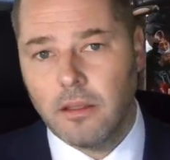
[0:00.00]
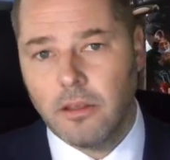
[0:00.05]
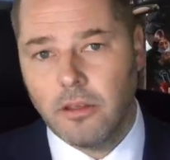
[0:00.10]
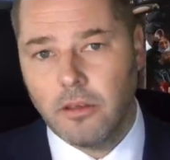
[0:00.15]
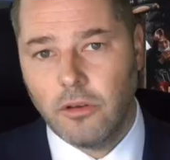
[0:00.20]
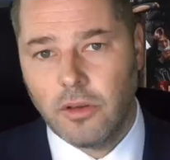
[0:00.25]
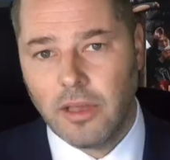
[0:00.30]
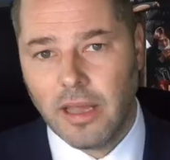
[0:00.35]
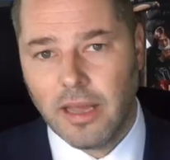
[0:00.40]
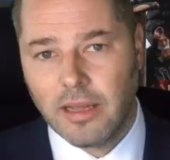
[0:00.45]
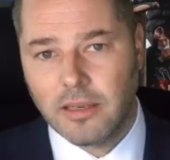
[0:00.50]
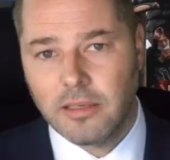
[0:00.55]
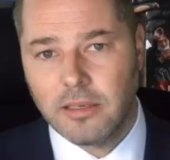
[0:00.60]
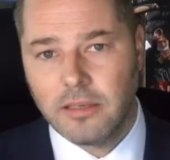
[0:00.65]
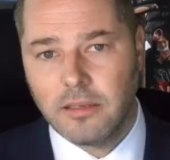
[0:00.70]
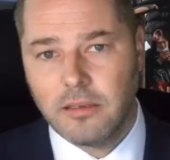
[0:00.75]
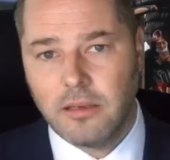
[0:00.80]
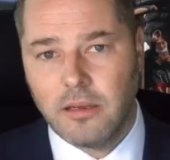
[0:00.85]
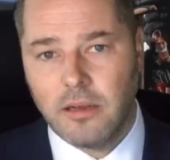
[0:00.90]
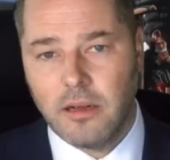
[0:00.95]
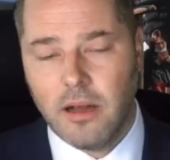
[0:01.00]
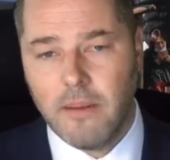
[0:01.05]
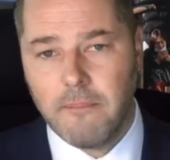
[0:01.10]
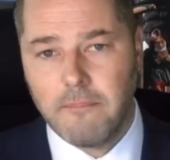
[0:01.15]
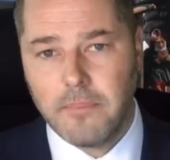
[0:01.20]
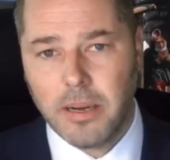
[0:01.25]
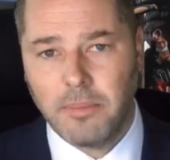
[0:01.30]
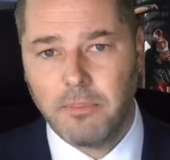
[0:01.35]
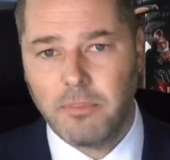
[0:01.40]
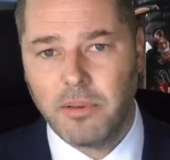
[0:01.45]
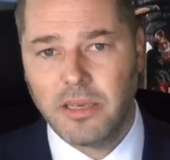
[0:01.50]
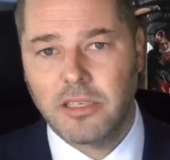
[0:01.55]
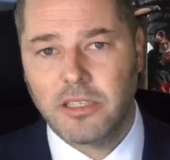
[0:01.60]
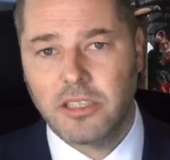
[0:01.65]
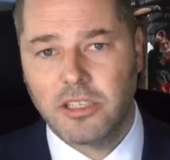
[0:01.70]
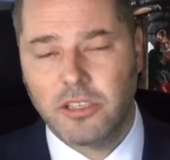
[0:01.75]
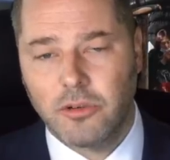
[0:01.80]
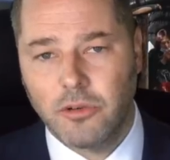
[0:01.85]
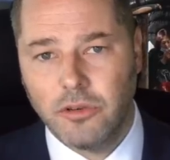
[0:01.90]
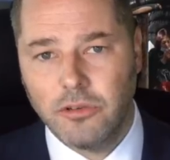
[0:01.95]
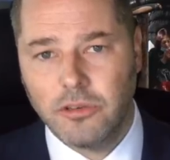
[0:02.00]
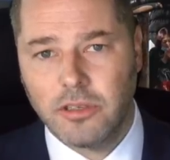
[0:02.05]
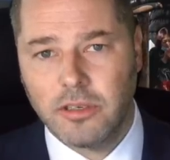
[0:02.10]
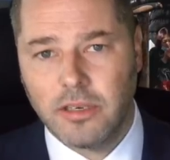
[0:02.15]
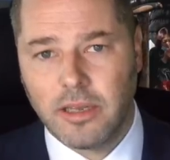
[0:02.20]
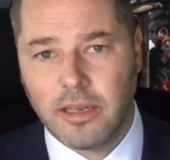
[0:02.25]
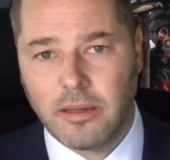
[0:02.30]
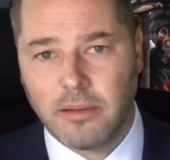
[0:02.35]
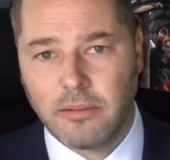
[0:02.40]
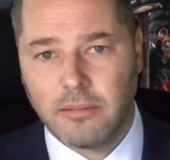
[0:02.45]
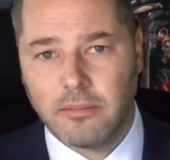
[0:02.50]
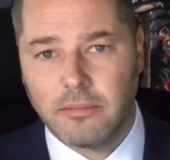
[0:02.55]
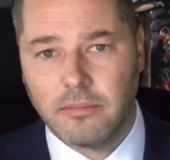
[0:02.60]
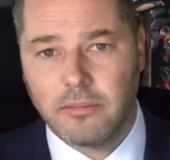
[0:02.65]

You get public scrutiny.